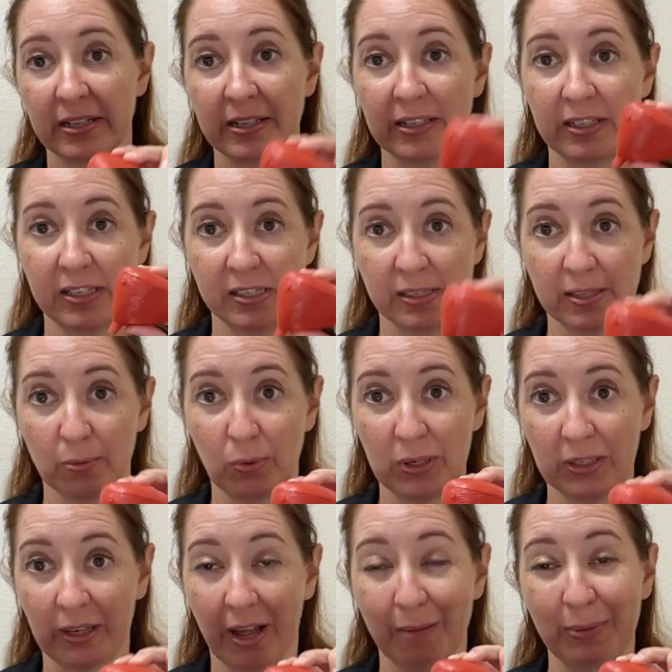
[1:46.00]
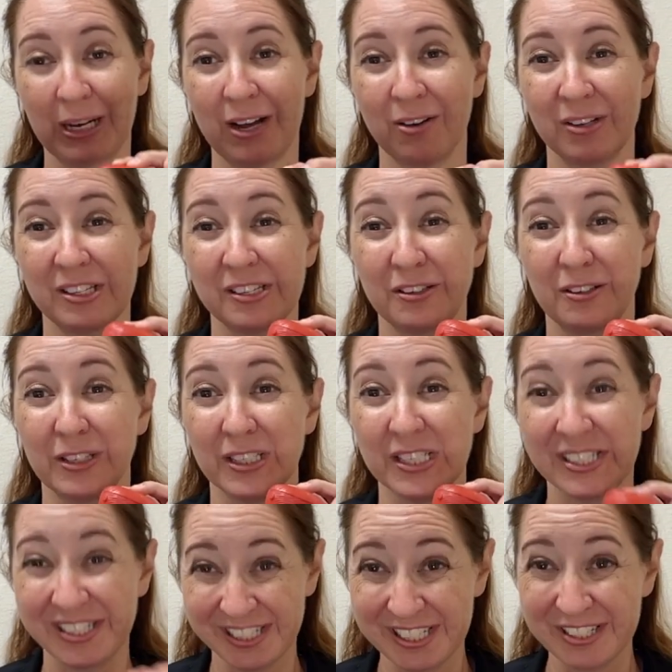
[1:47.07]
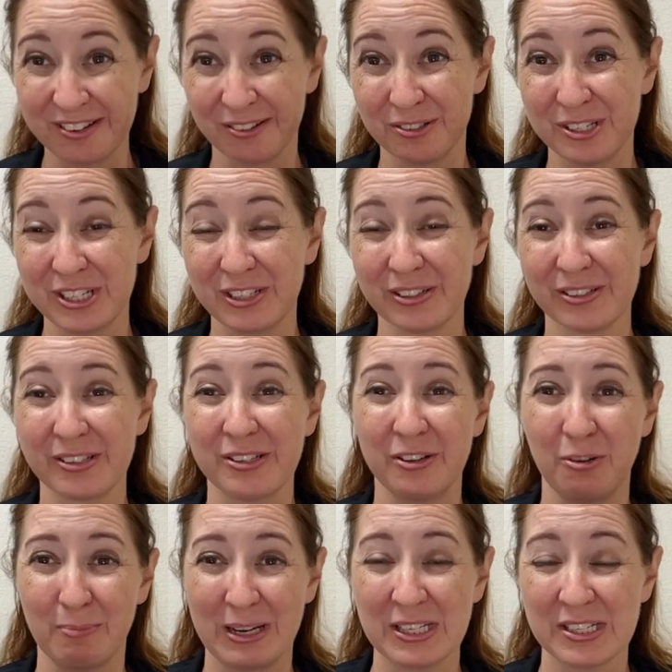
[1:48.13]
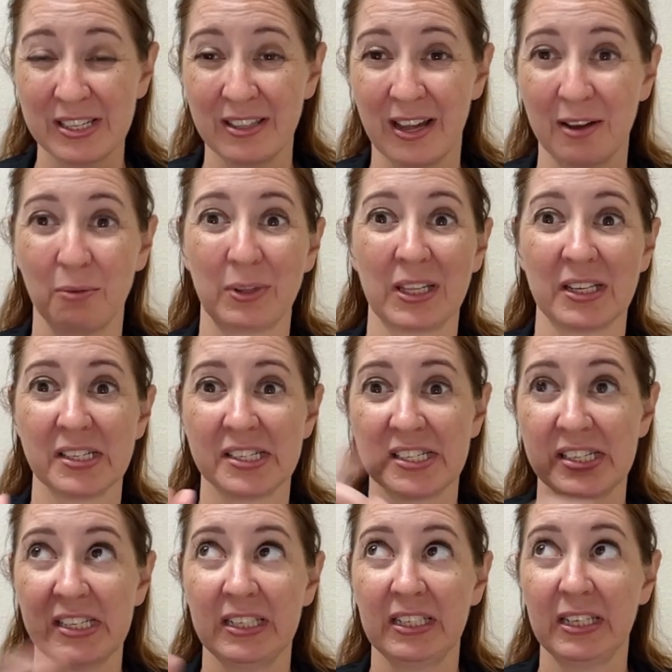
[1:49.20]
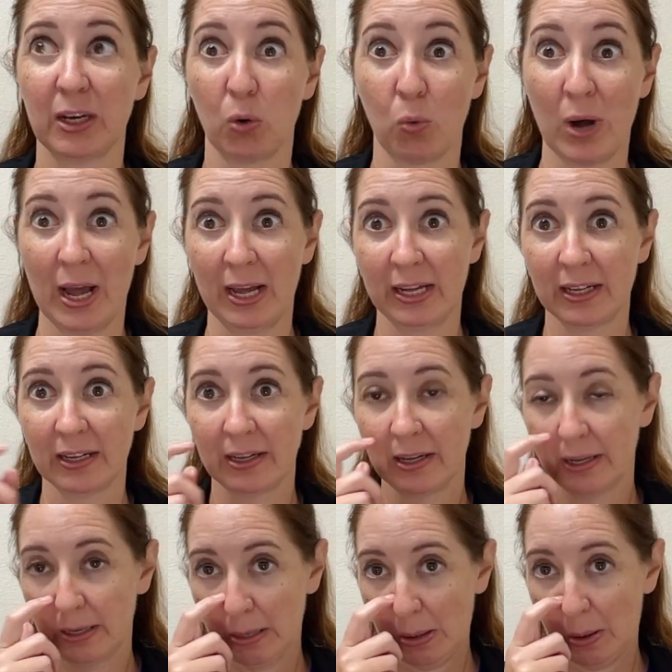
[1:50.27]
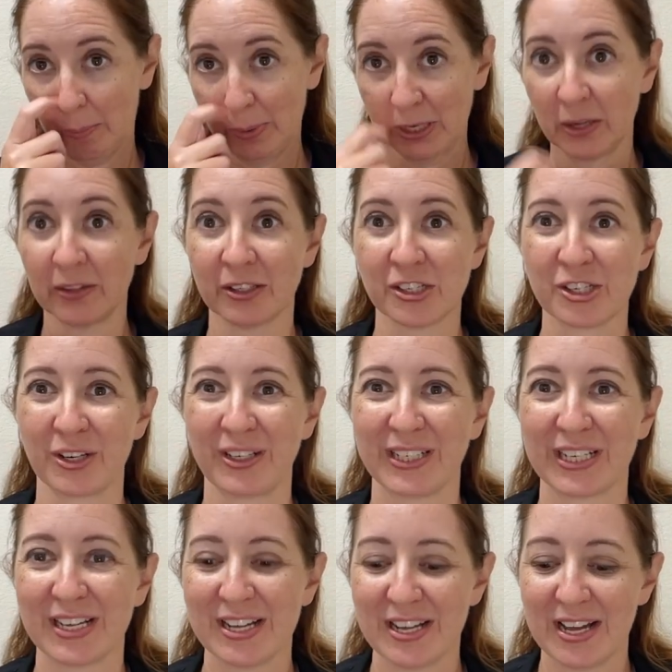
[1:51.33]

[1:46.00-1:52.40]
is the one coming out, it's called a cystocele. So you might see that with a CY. I'll put it on the screen.